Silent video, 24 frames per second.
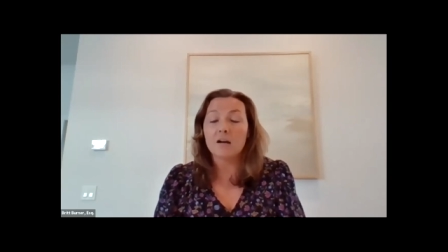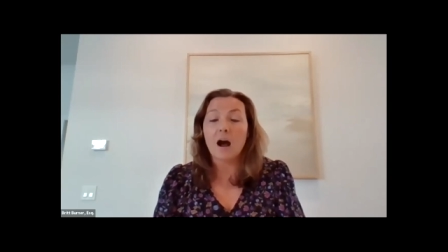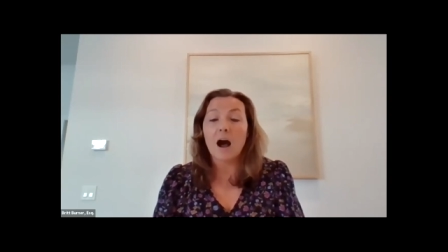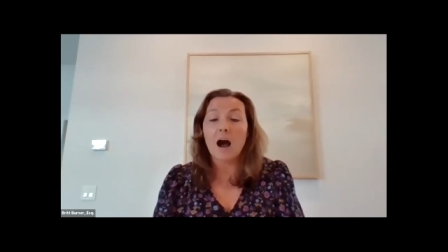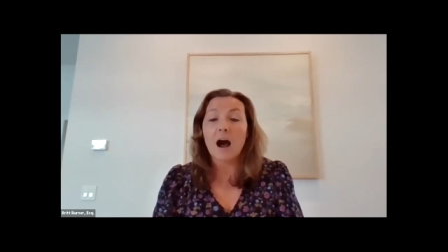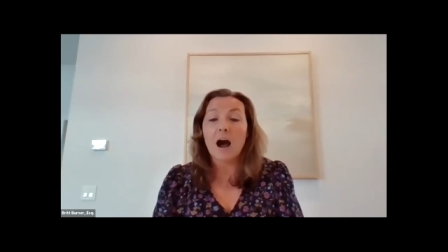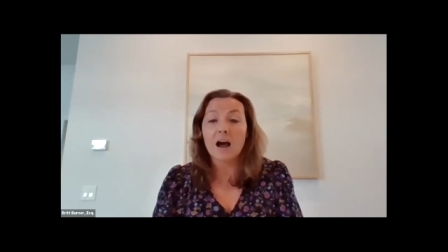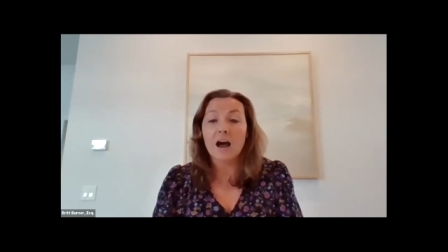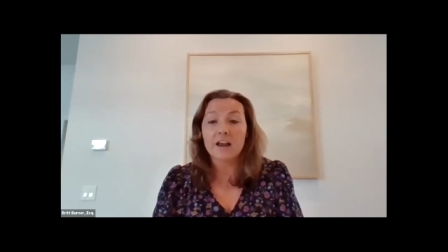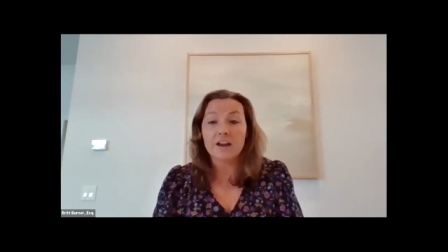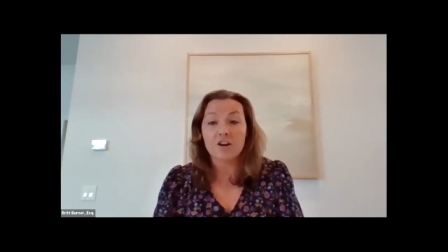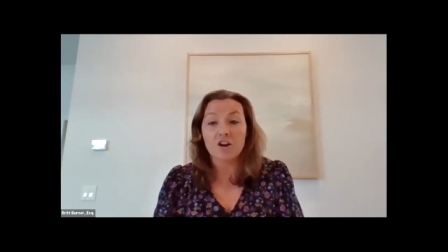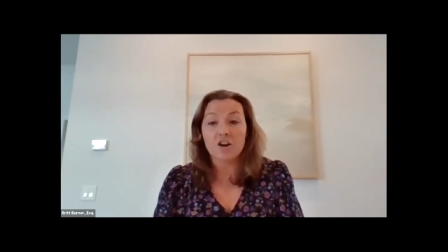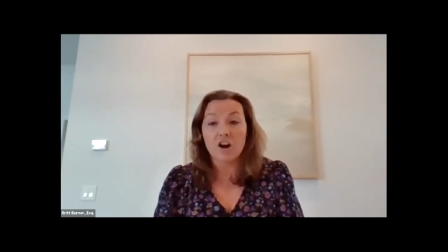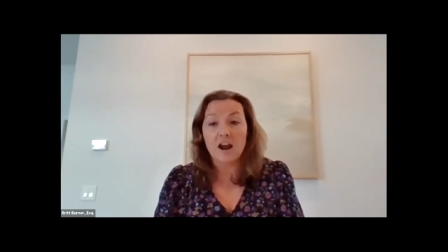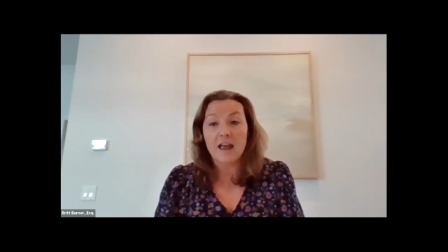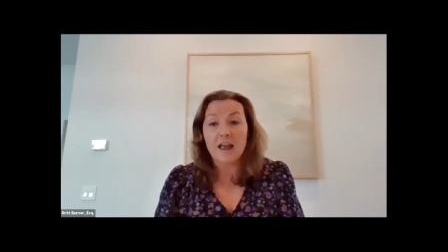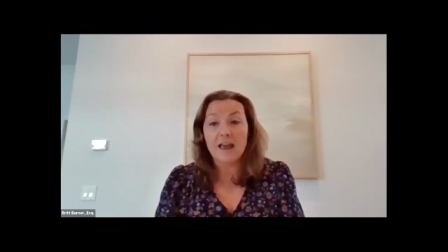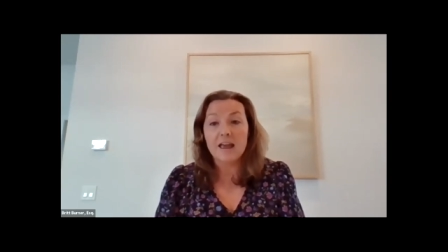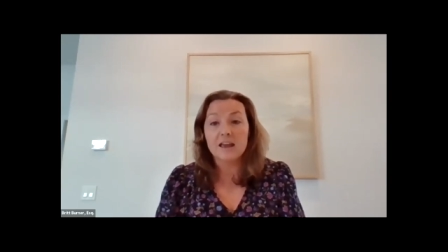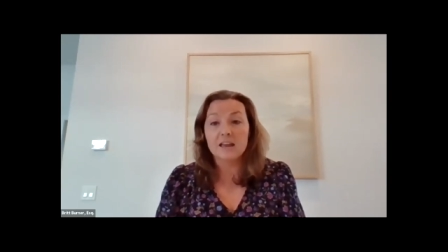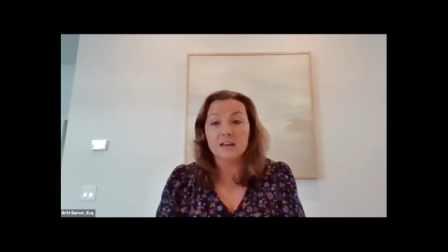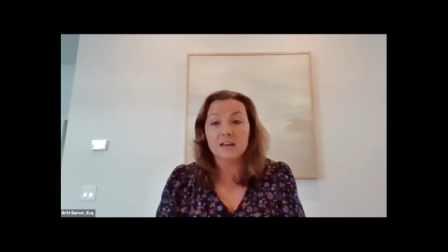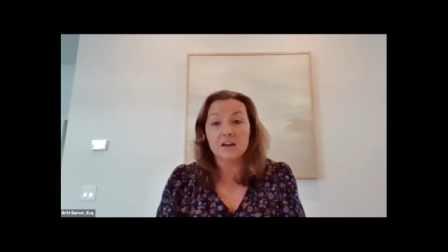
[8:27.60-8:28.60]
higher
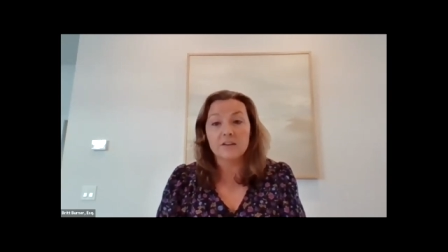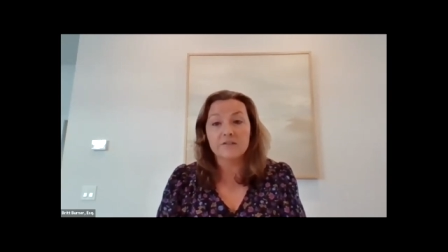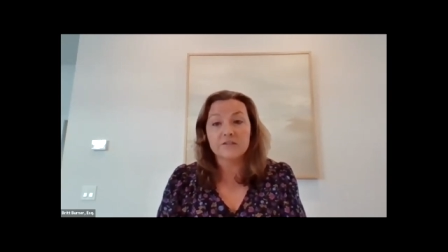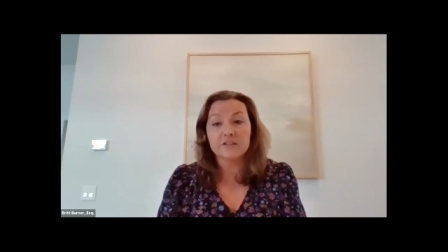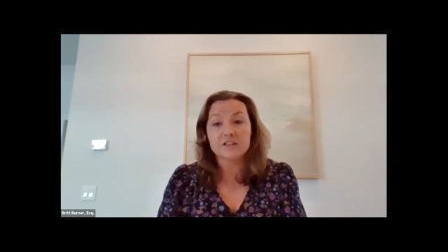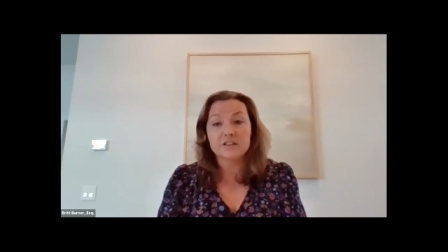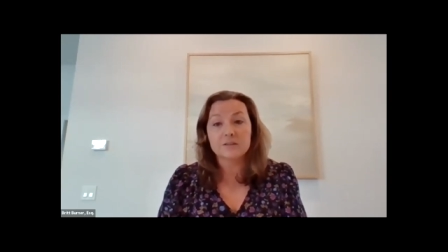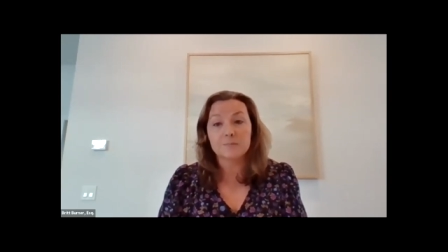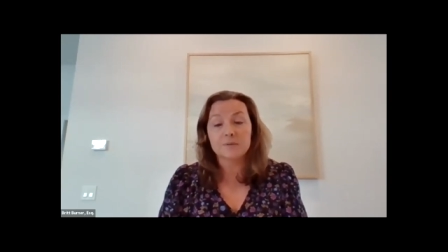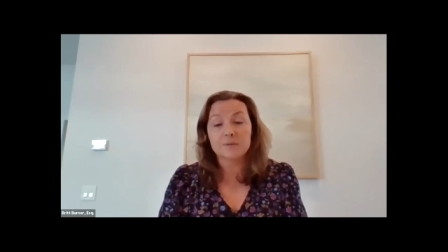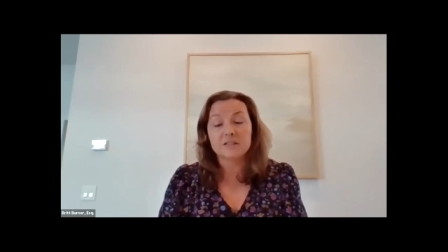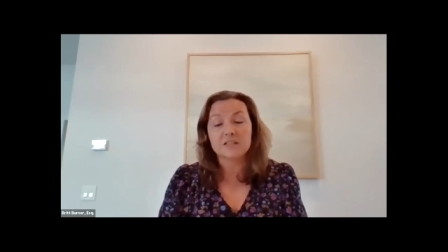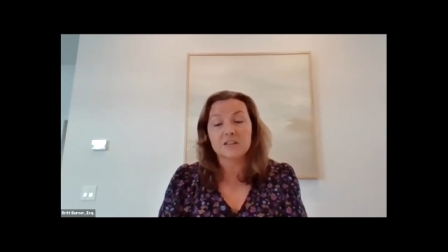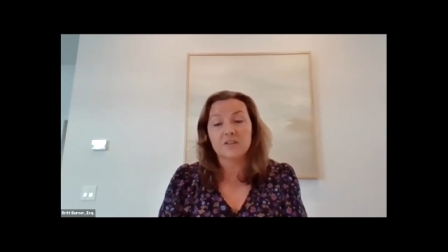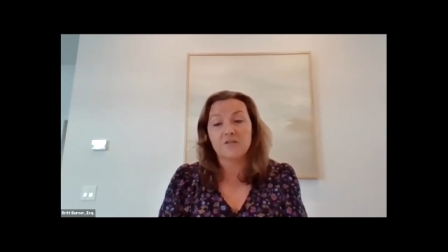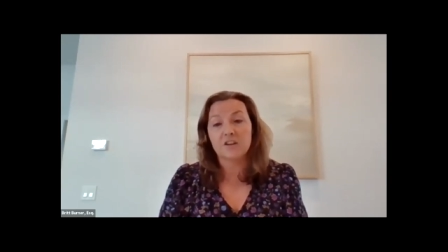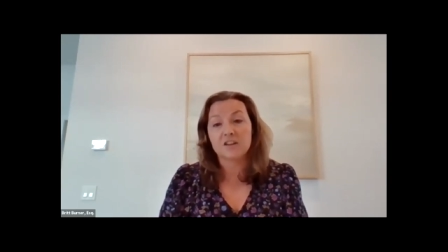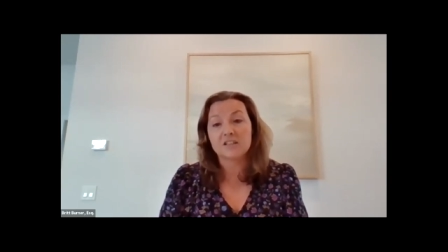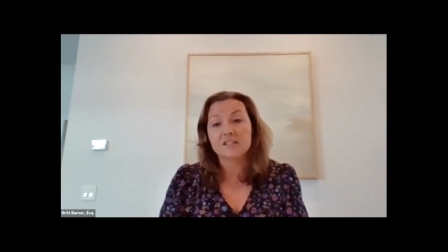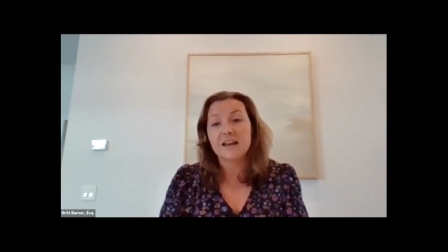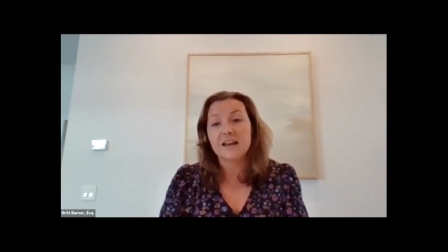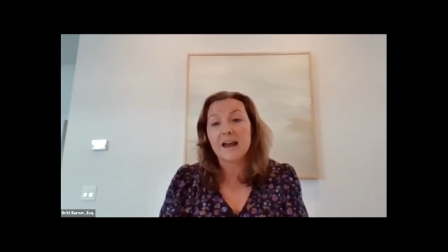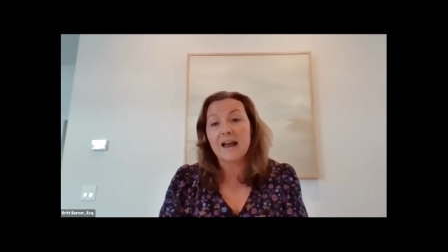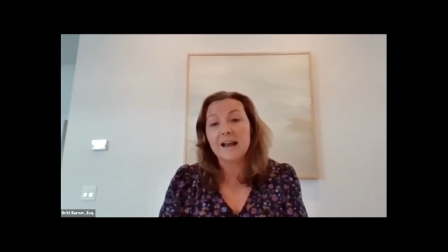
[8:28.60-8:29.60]
end of a specific
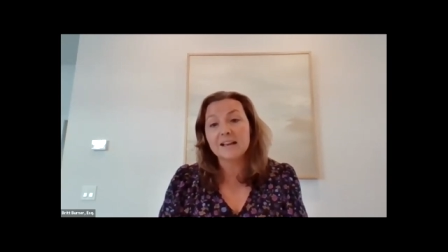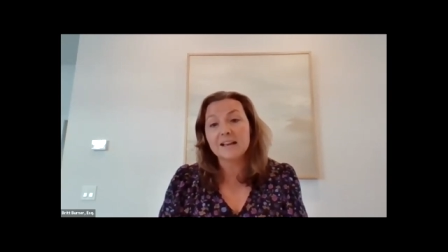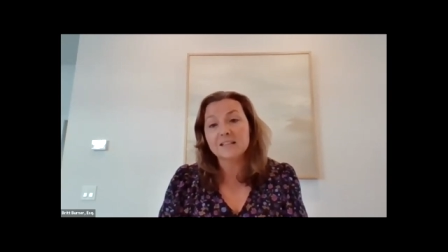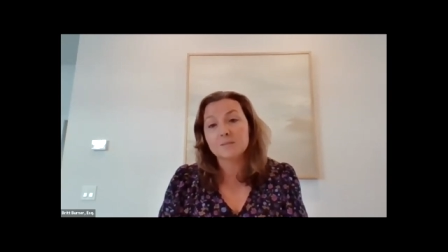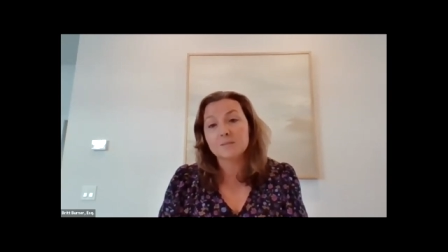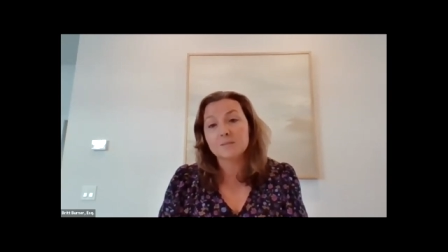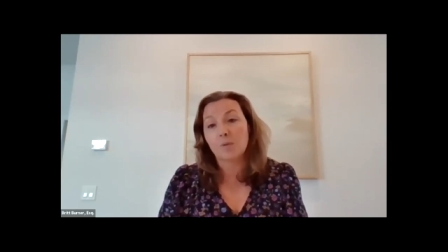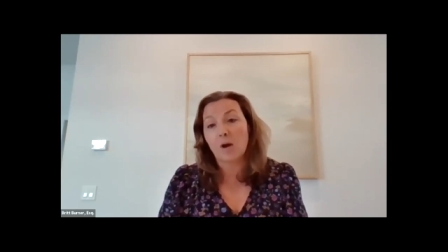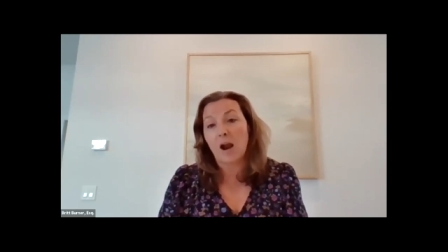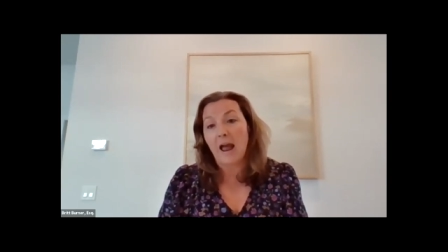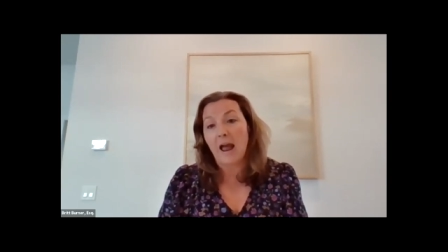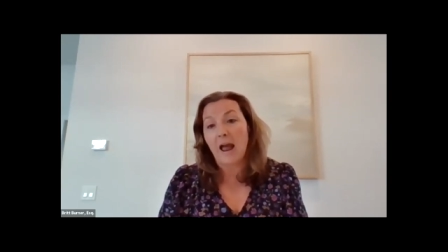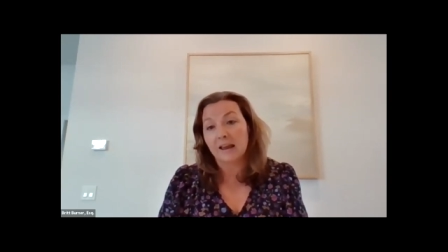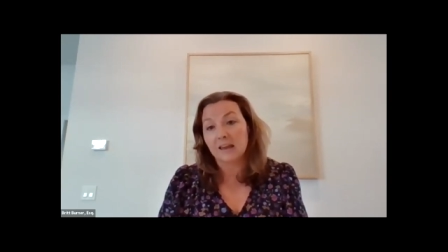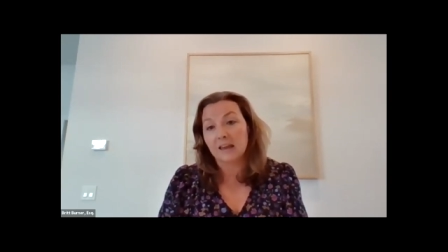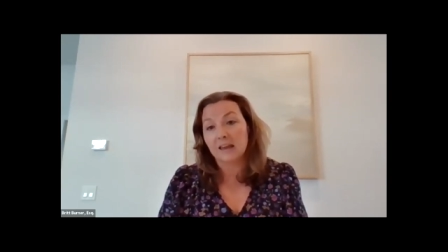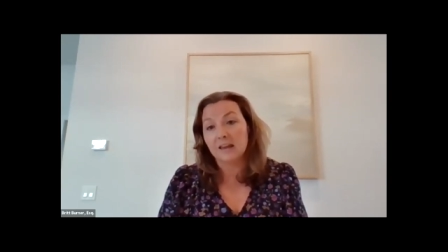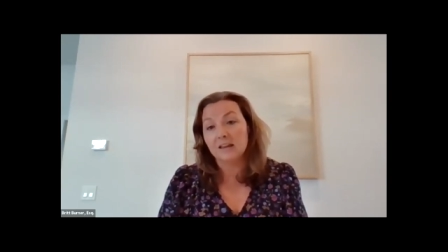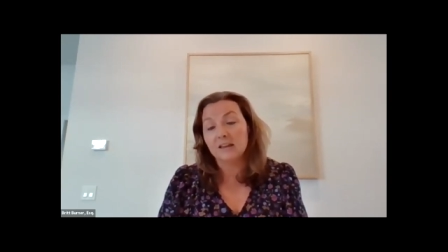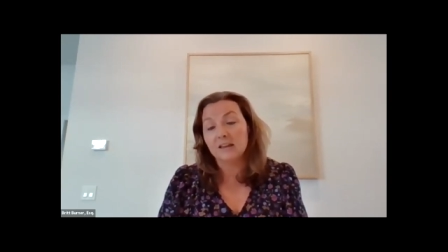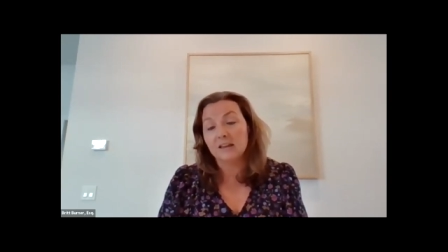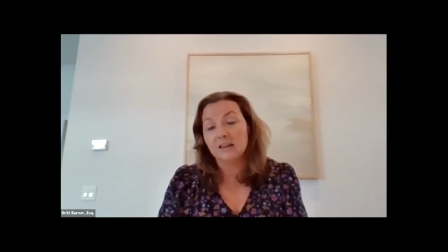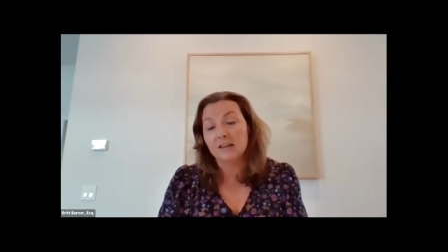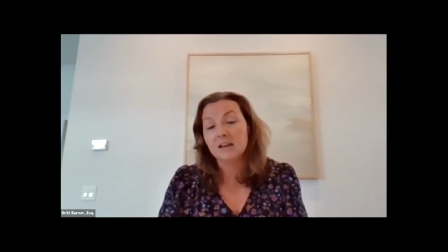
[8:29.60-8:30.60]
tax
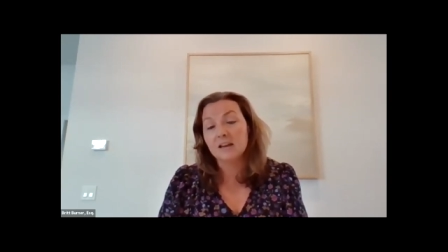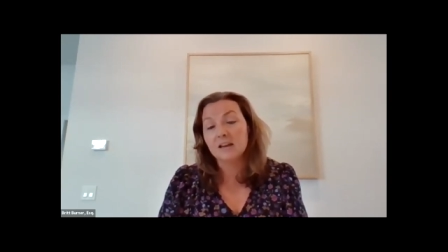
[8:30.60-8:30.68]
bracket,